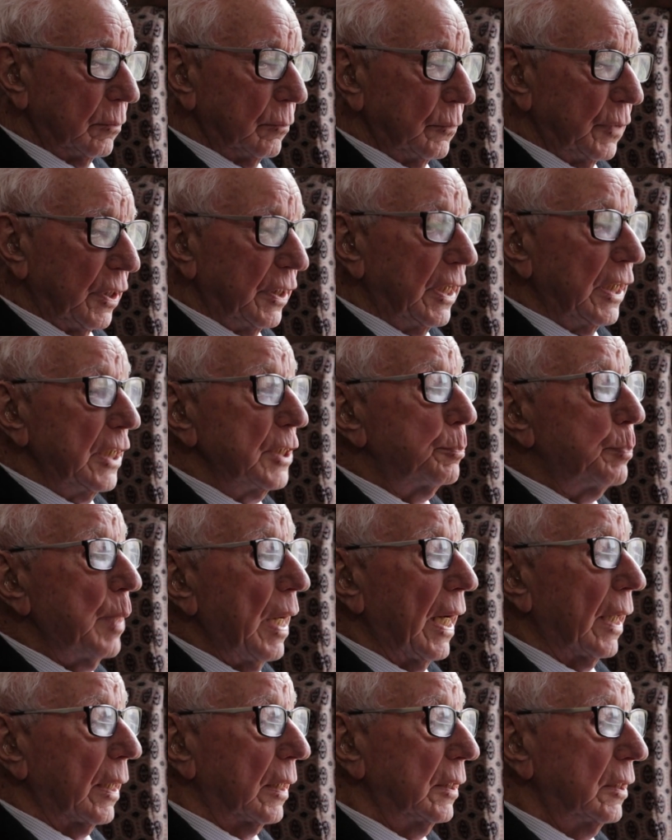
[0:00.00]
in these
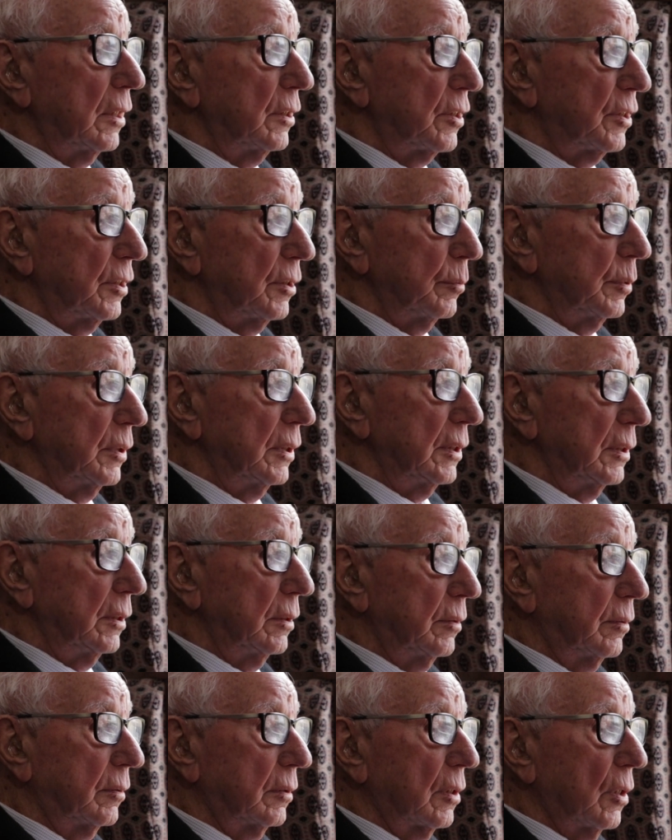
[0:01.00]
bearings. We
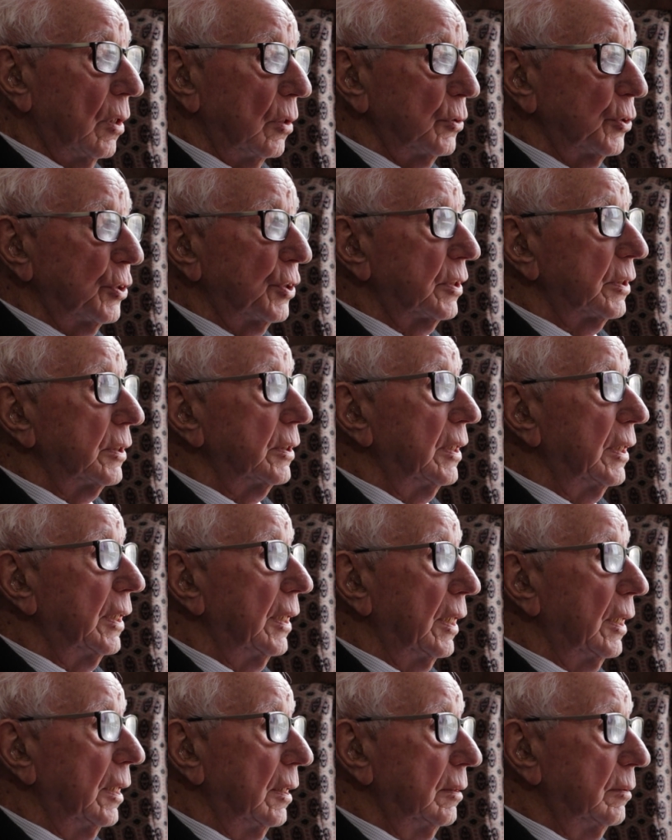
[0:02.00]

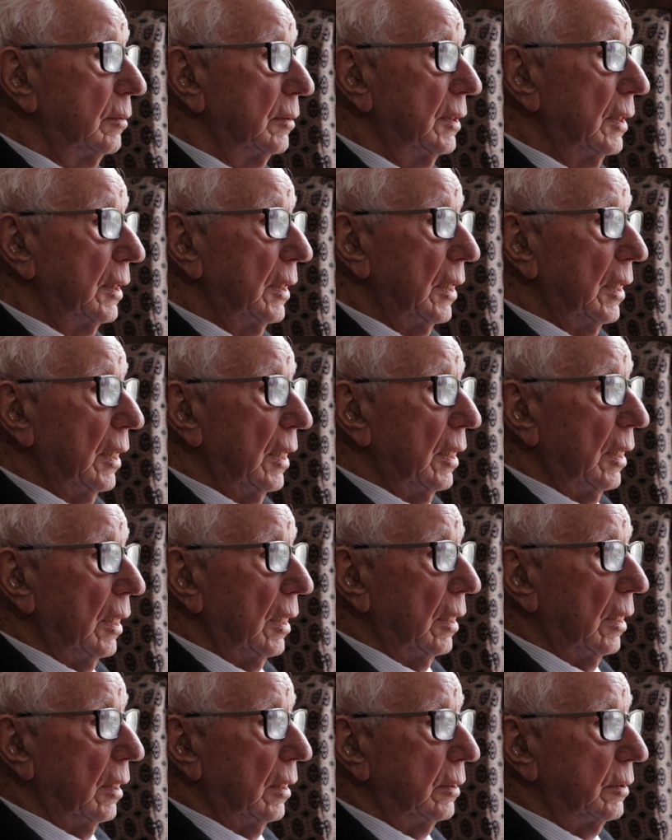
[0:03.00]
constantly
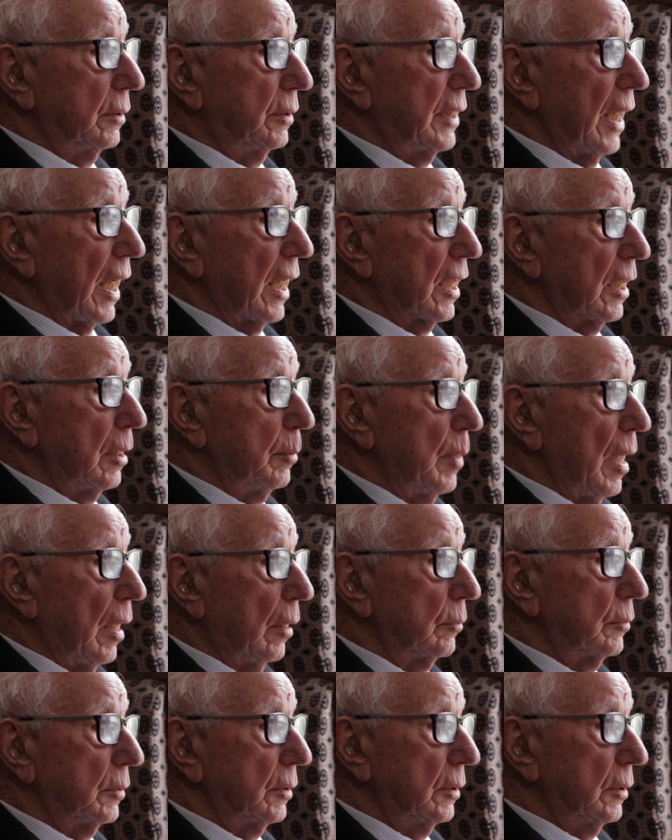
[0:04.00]
taking them out